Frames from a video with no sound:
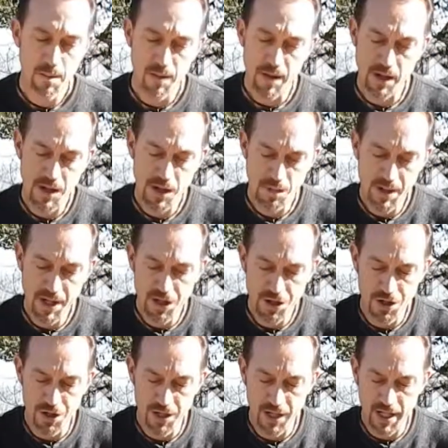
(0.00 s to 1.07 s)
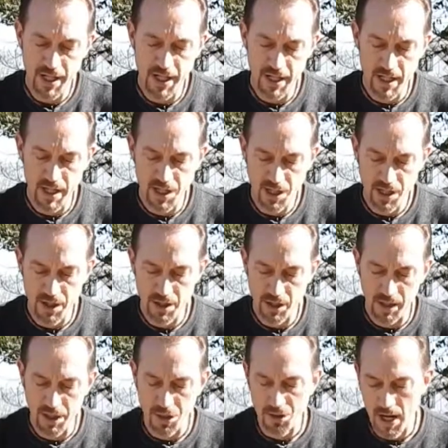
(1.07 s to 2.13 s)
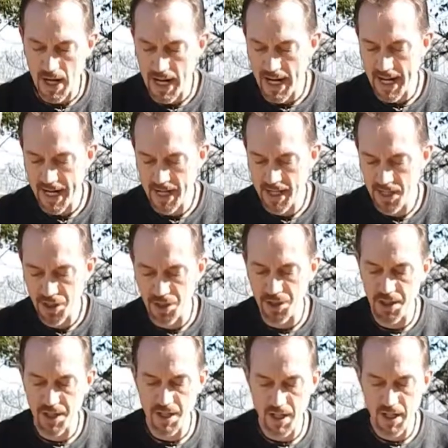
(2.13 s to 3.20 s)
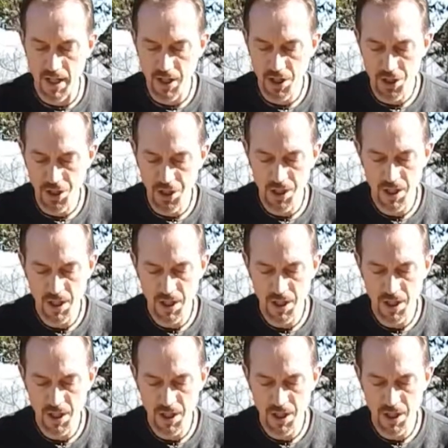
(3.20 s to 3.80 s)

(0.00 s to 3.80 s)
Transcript: But just be sure that it does thoroughly dry to the touch